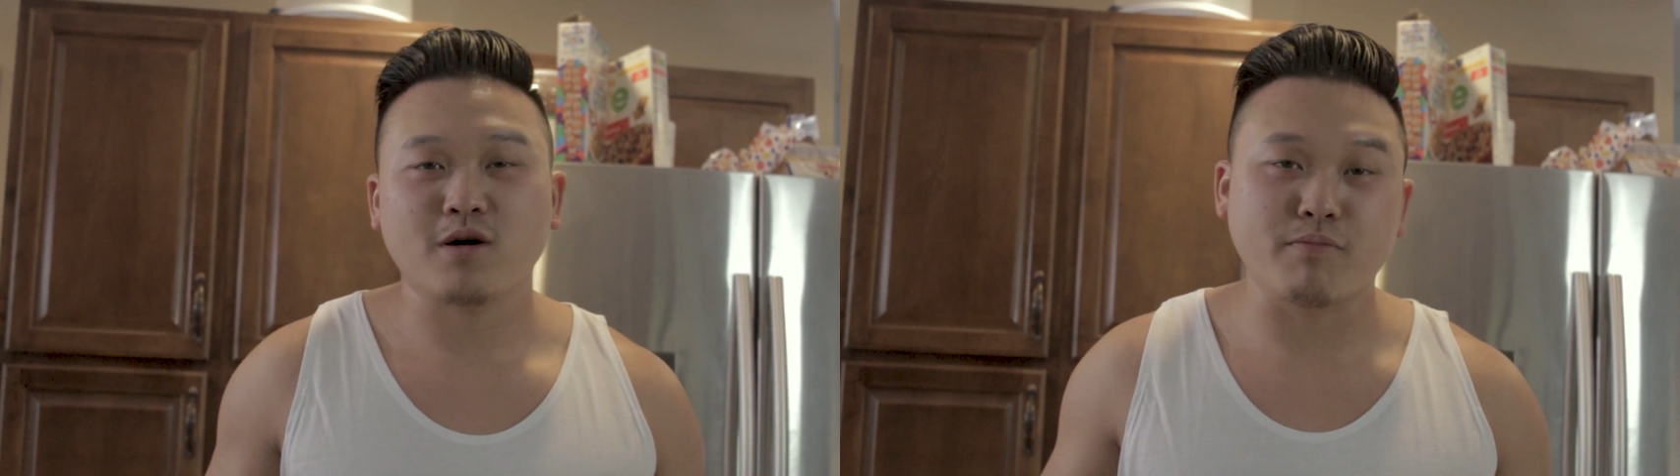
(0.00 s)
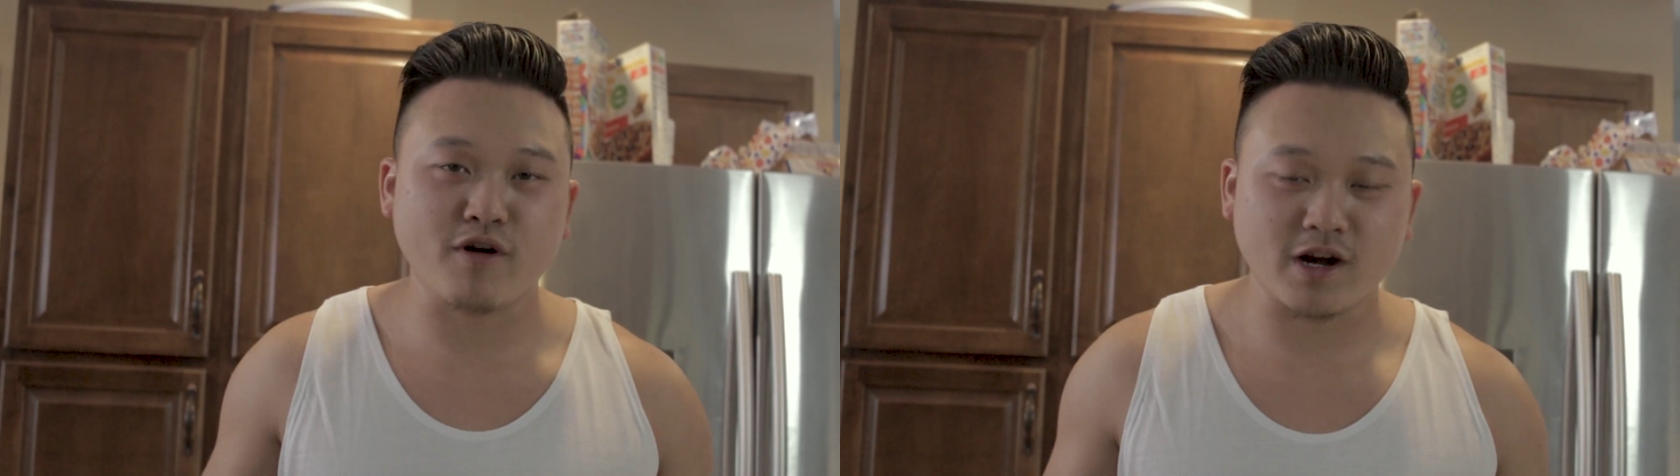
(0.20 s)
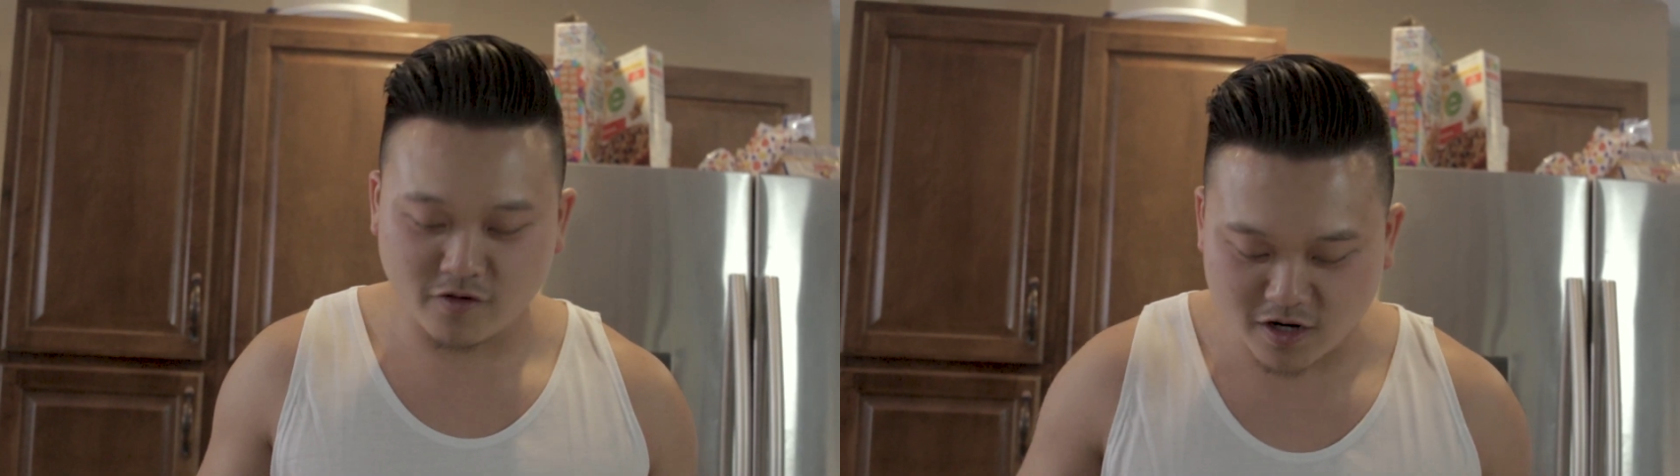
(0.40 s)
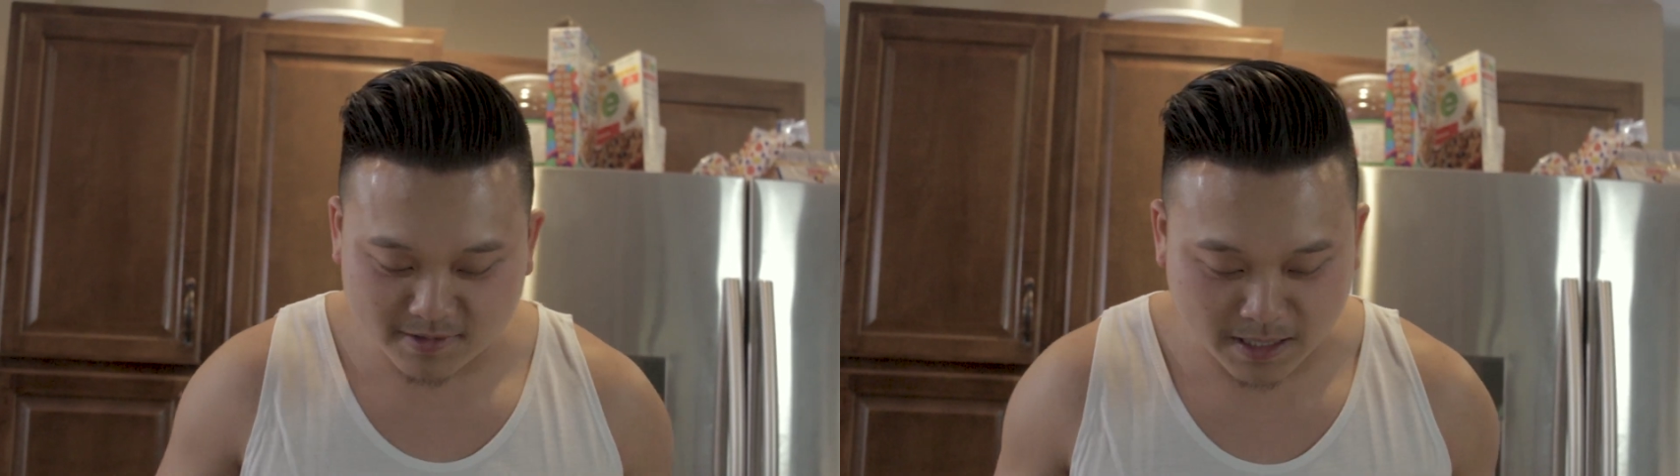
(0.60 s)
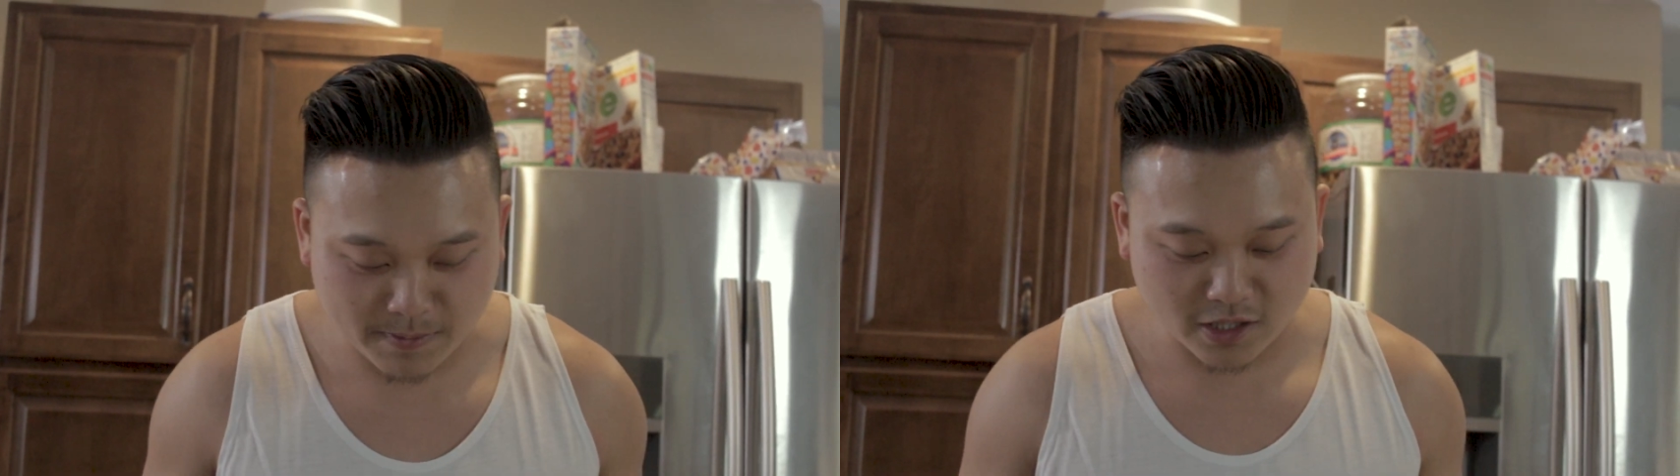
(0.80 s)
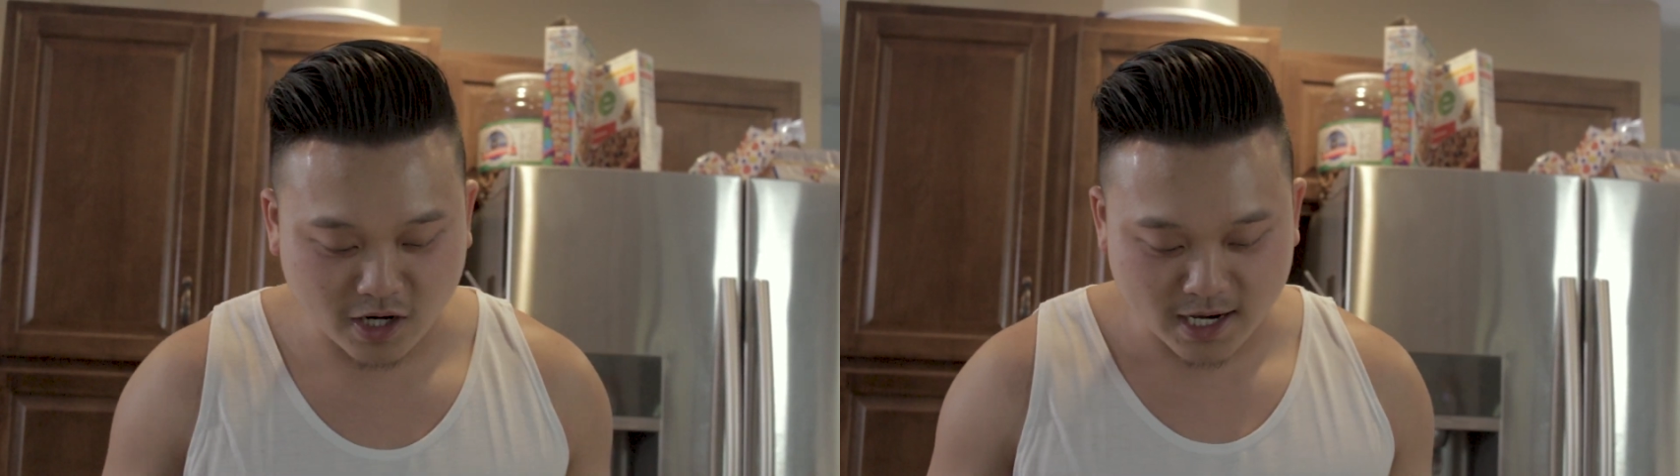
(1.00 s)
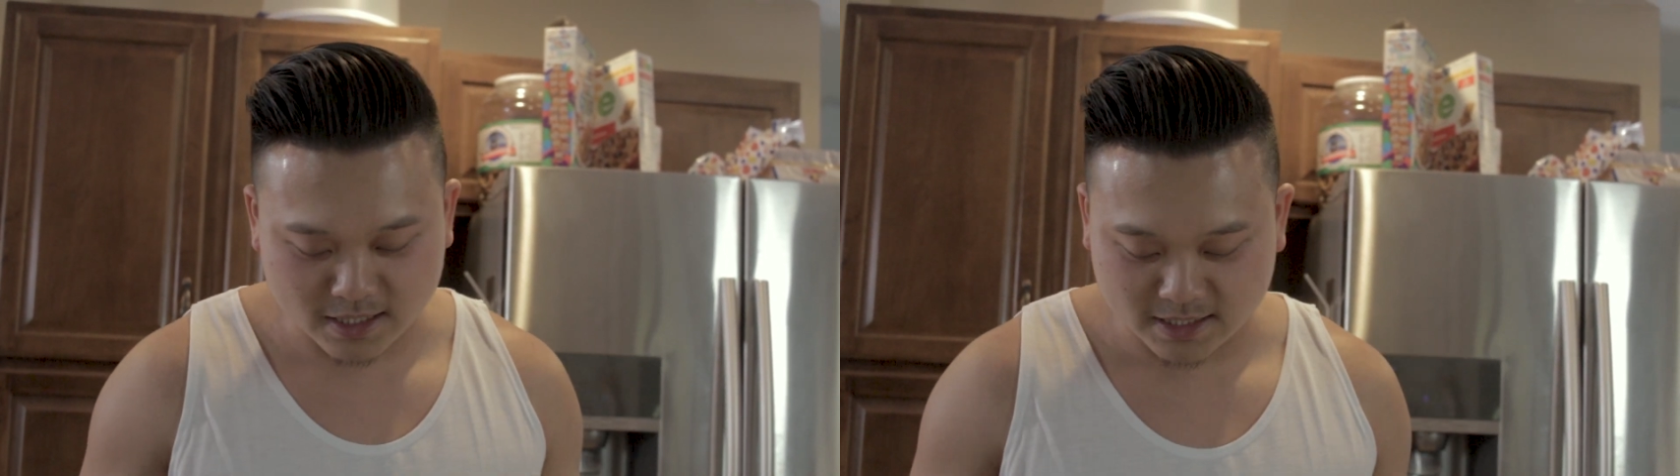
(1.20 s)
Panko breadcrumbs, I'm gonna go